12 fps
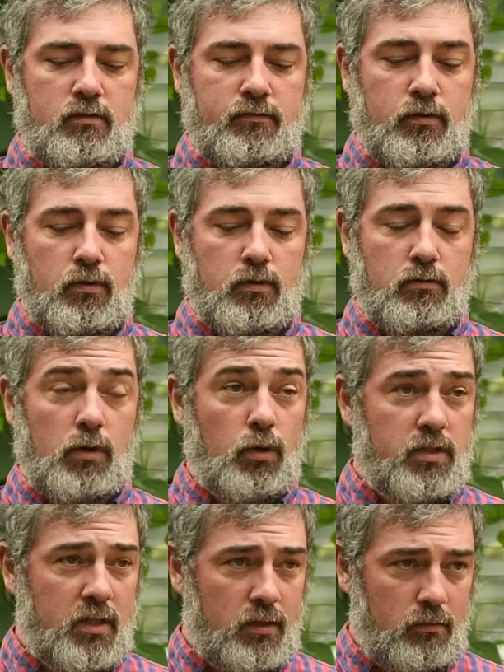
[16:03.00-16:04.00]
for
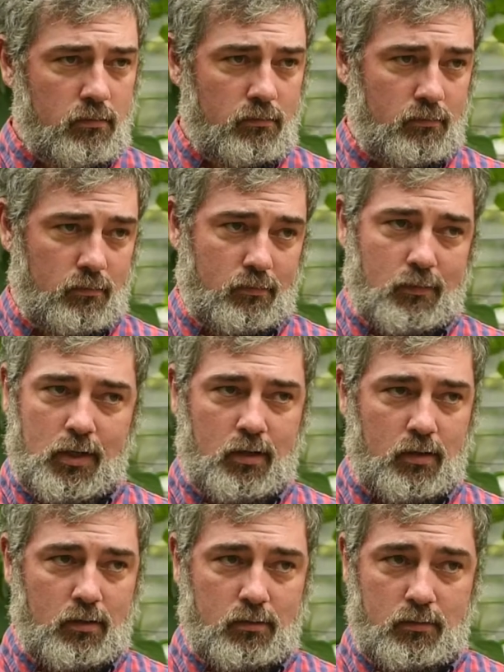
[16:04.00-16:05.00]
roasting
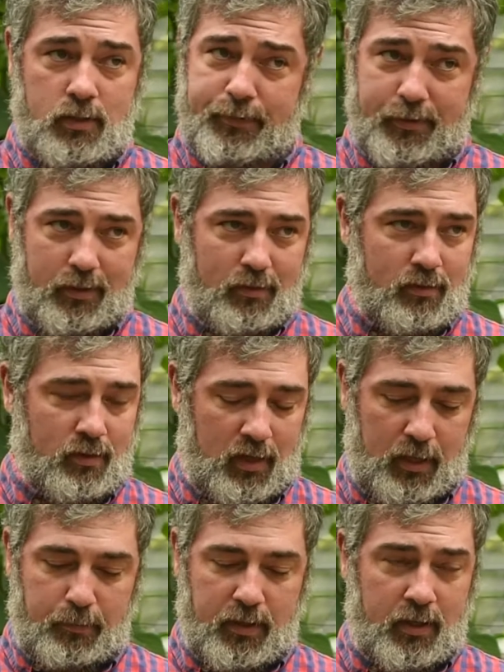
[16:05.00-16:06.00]
are different than
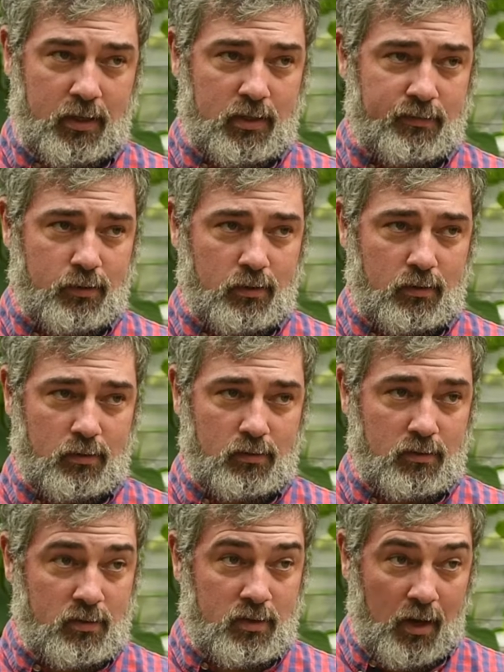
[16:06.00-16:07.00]
eggplants for
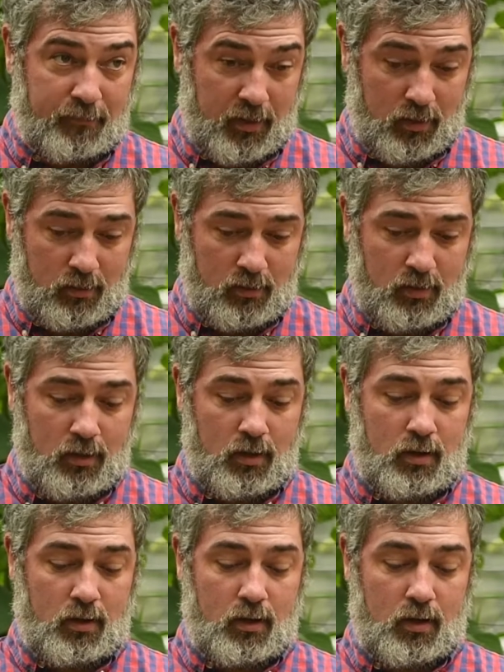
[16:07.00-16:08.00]
stuffing.
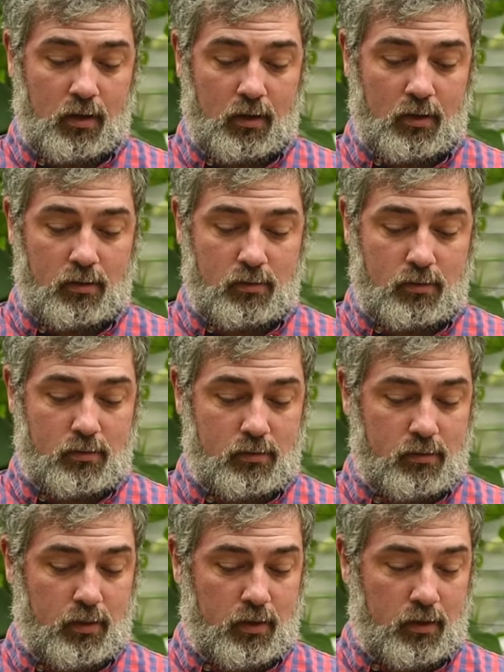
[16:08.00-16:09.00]
And
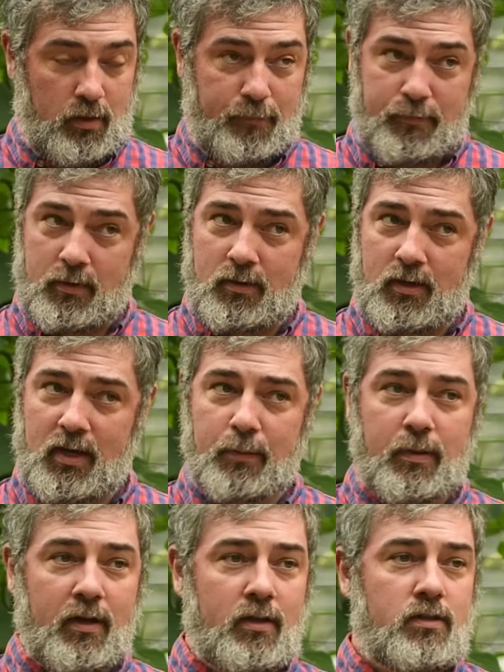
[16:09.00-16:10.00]
they're different than
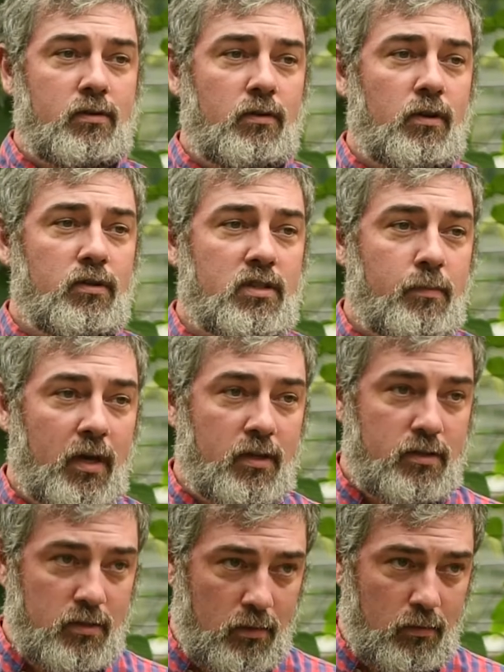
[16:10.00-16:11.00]
eggplants you'd use to make a
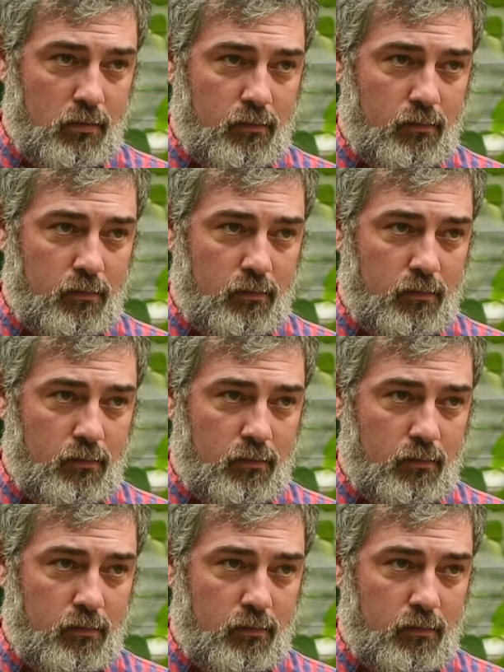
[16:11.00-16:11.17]
stew.